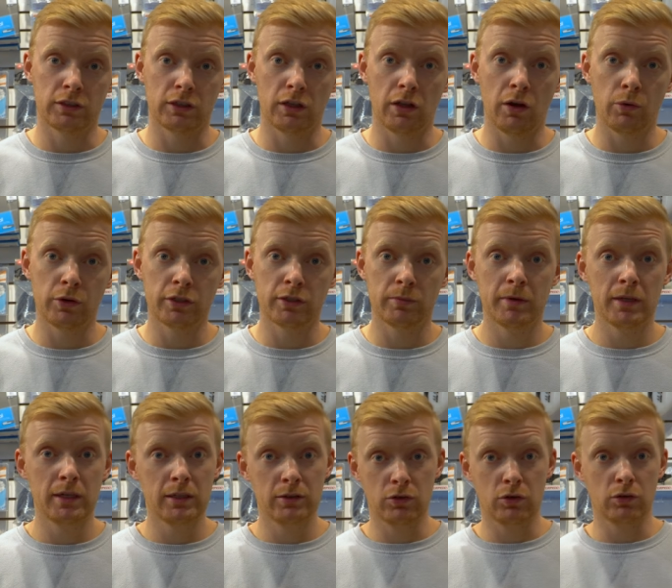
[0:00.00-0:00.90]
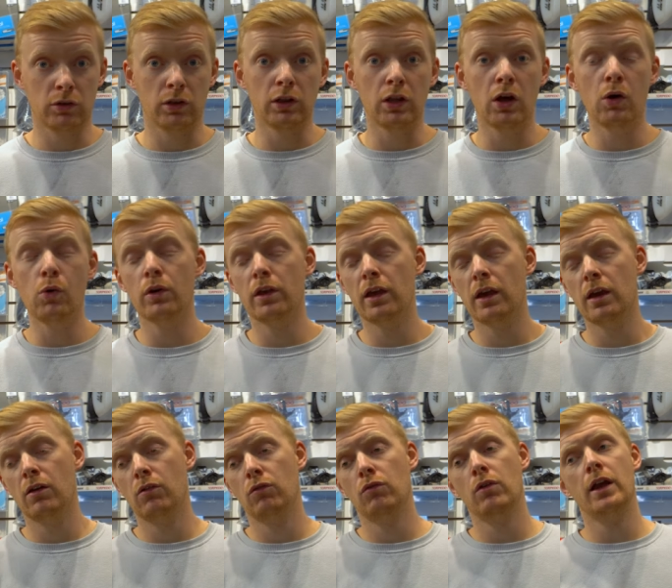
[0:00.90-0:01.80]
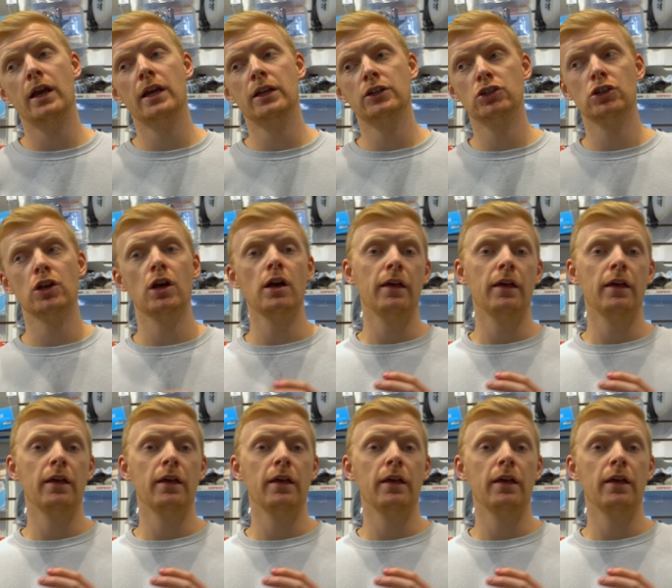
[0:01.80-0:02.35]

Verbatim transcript: slower speeds or the low gear range.